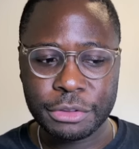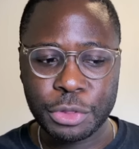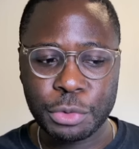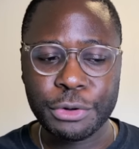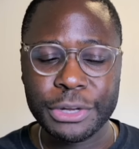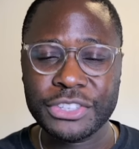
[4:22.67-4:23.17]
The
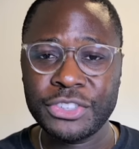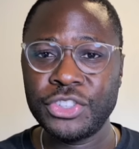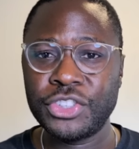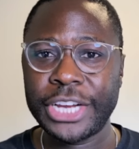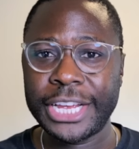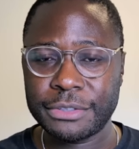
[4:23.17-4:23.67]
three questions you
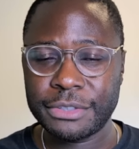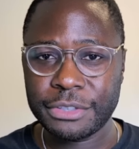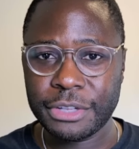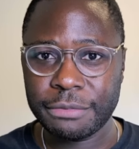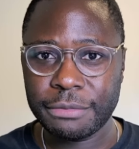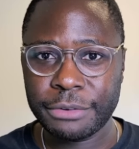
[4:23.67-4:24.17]
should ask
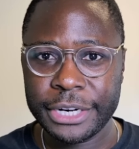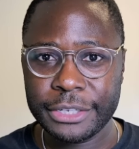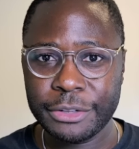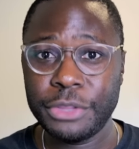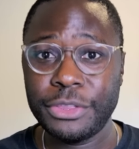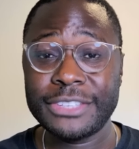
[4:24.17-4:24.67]
yourself, right?
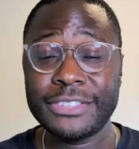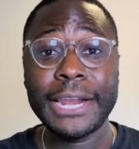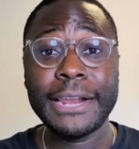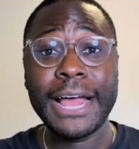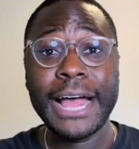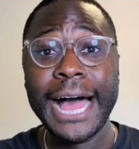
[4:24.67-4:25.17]
The three things
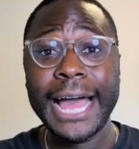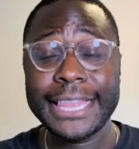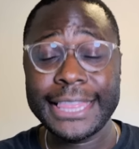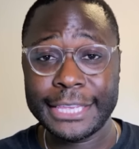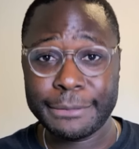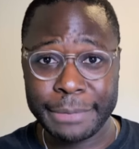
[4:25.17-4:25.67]
that I
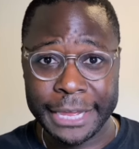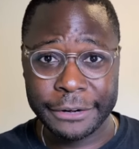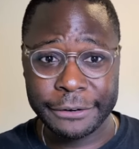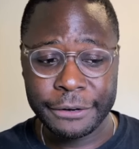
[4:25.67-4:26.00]
think matter